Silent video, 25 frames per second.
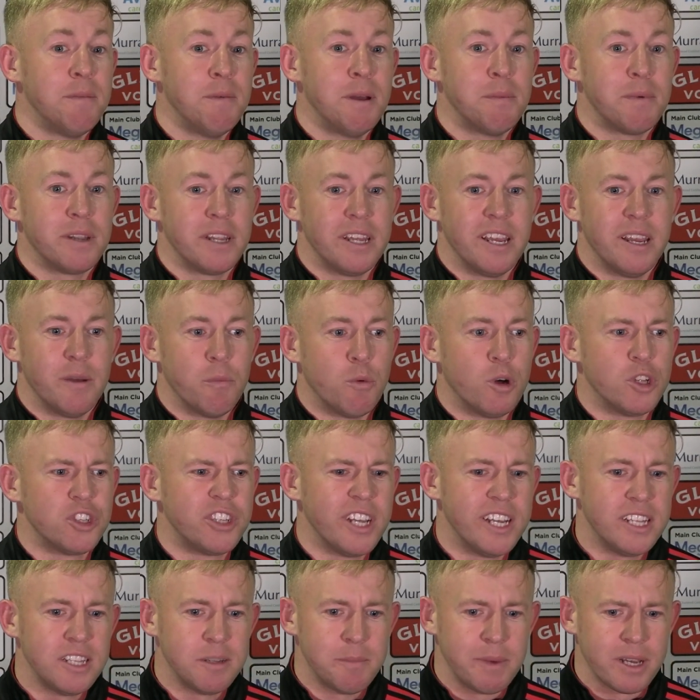I remember it
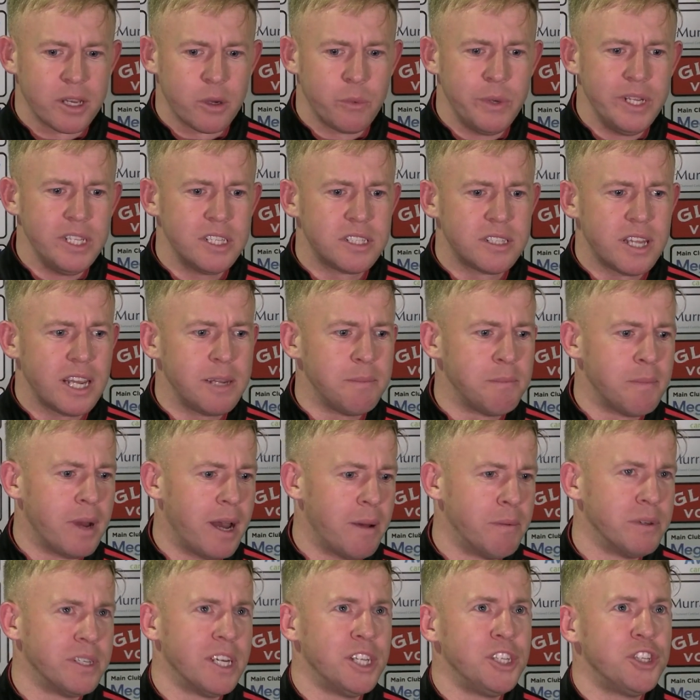was the end of my Queen's
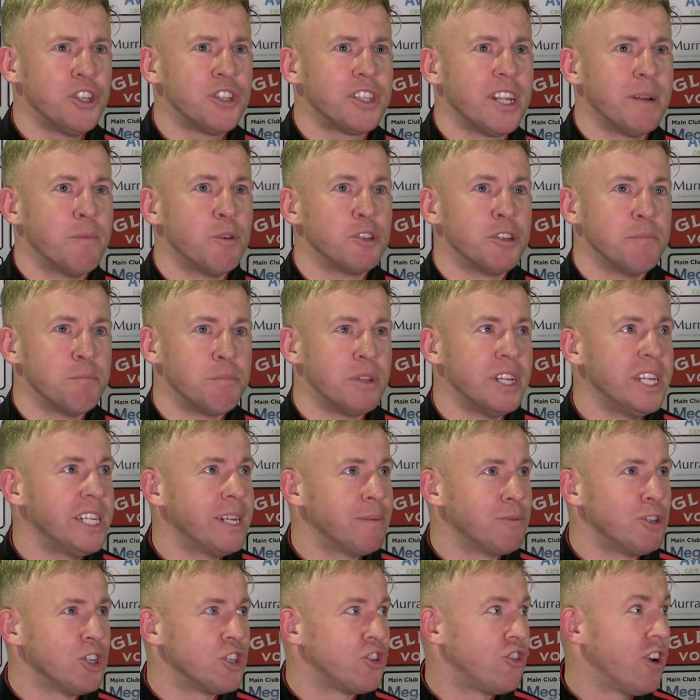time, I was injured, I wasn't
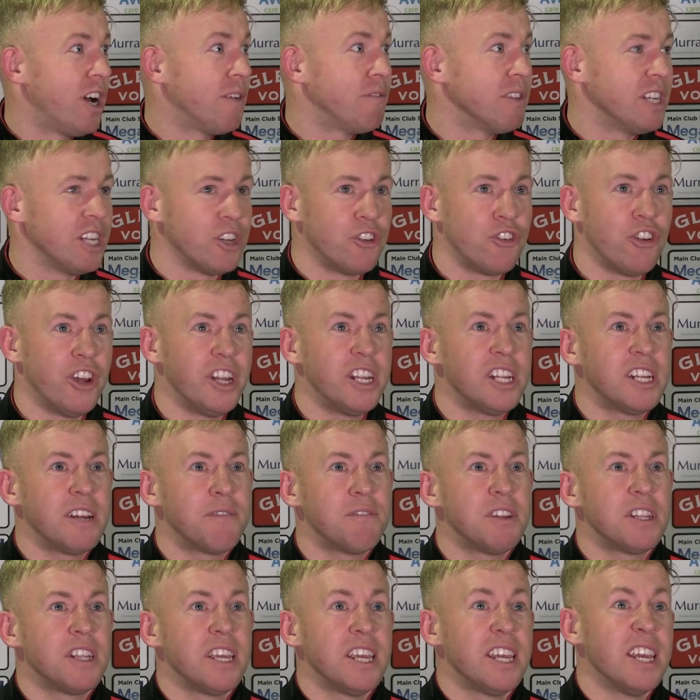playing, I was just travelling to
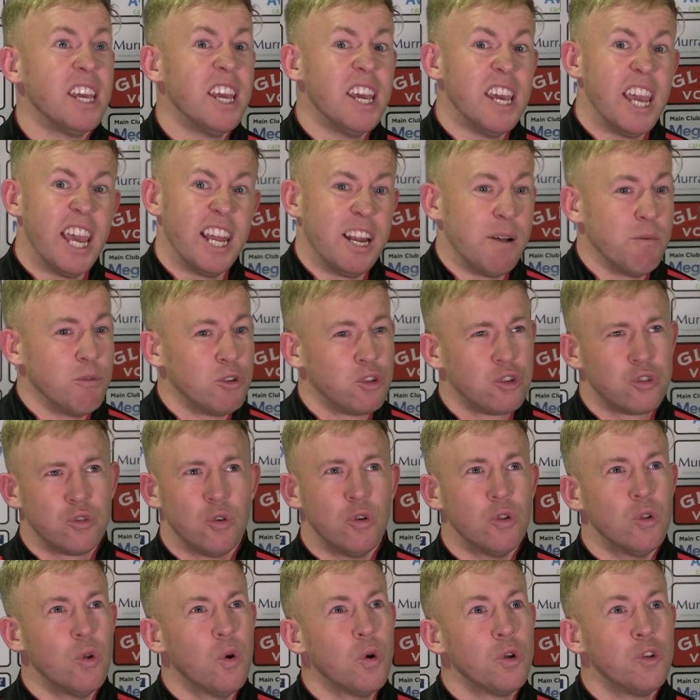training every day, and I was
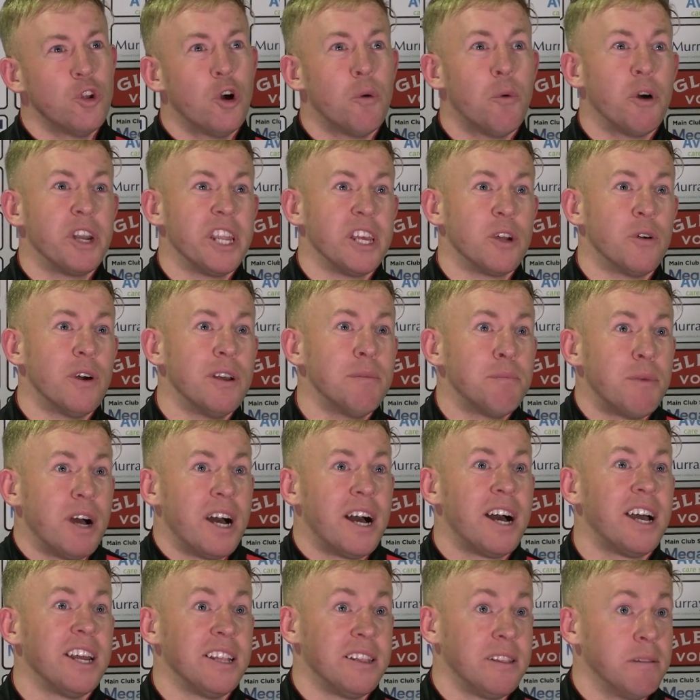so low, not wanting to go in,
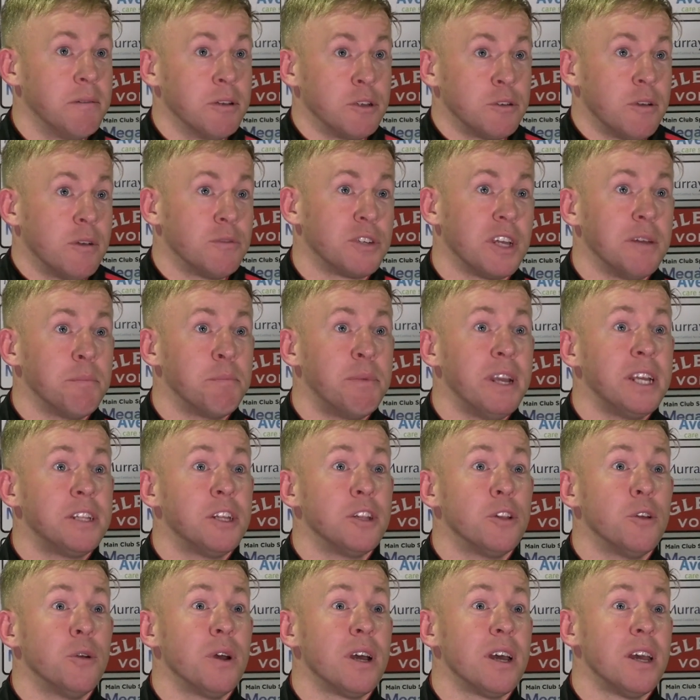but I, had to, I was getting
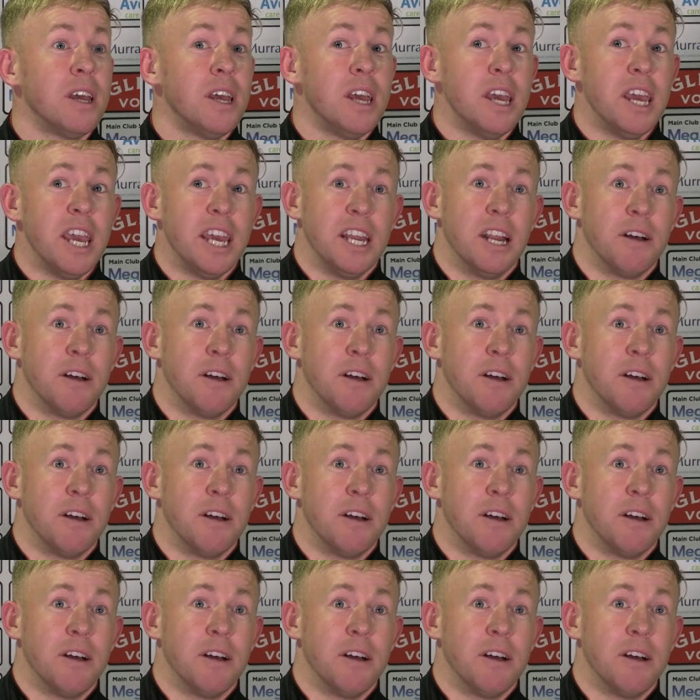paid to do it,